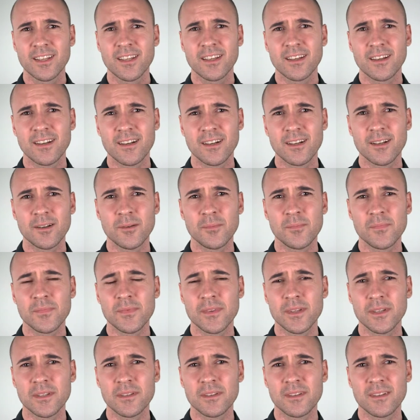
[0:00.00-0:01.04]

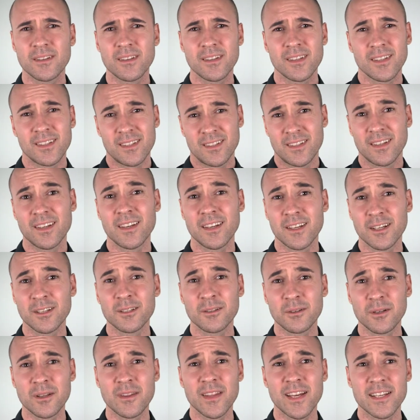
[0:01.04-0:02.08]
A
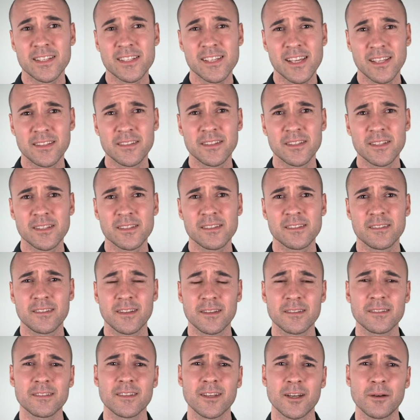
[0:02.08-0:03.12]
lot of that tenderness
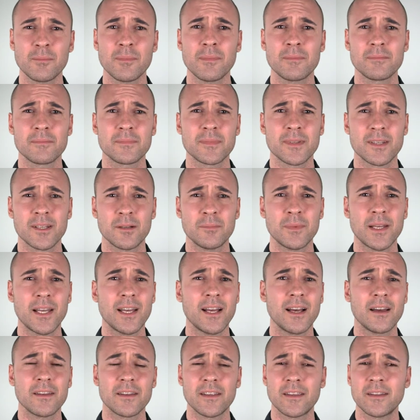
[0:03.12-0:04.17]
does come
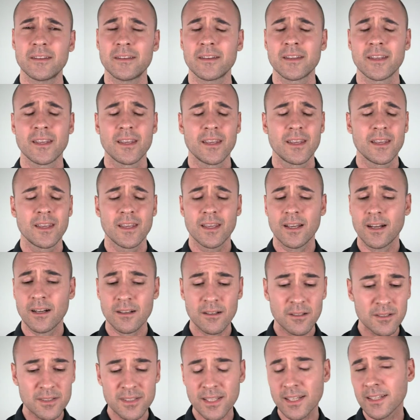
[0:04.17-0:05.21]
out. And I've
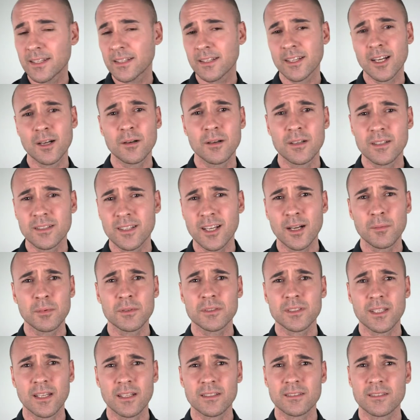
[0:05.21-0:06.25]
got to say, in
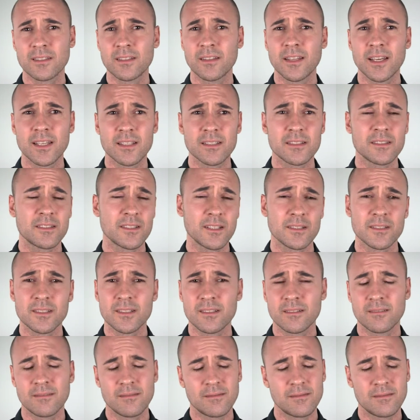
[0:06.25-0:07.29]
couples counselling, that is
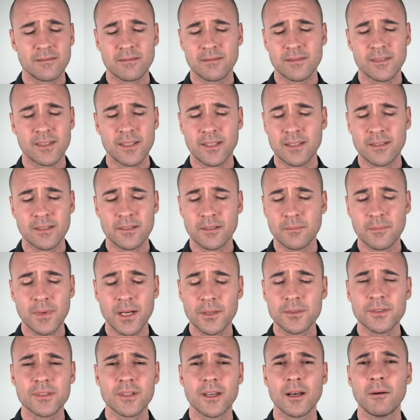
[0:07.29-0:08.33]
just the
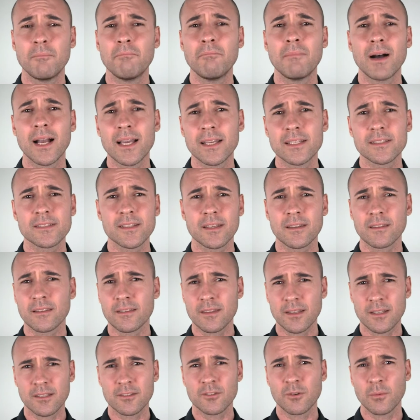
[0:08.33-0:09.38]
most amazing
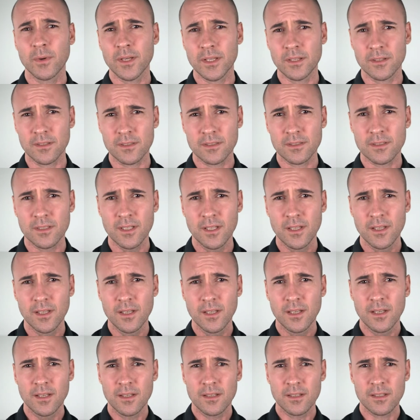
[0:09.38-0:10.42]
thing to witness.
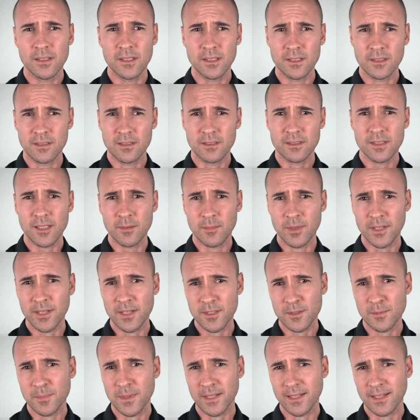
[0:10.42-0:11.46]
That someone
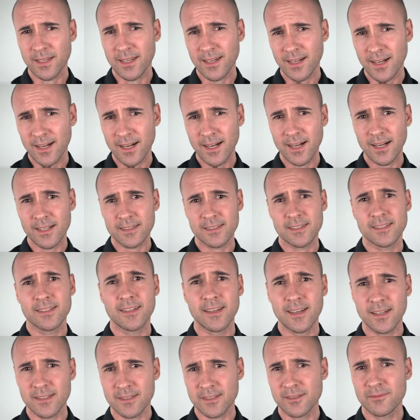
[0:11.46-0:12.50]
has been
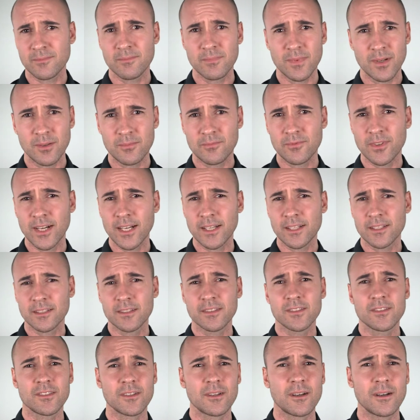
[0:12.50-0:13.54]
cast as a
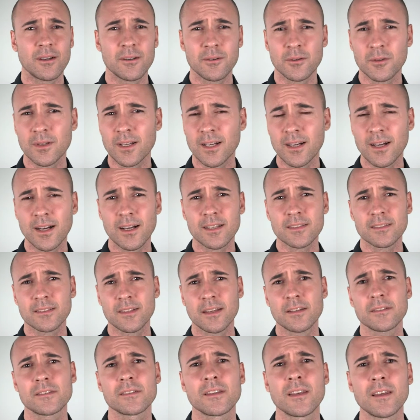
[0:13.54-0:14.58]
Frankenstein or cast
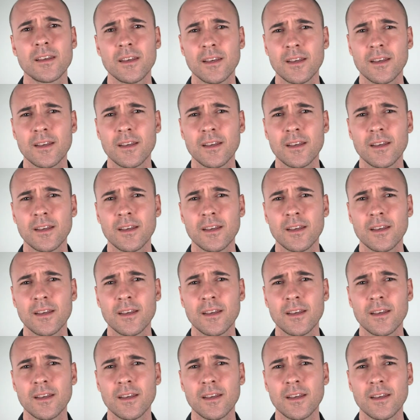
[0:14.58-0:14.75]
as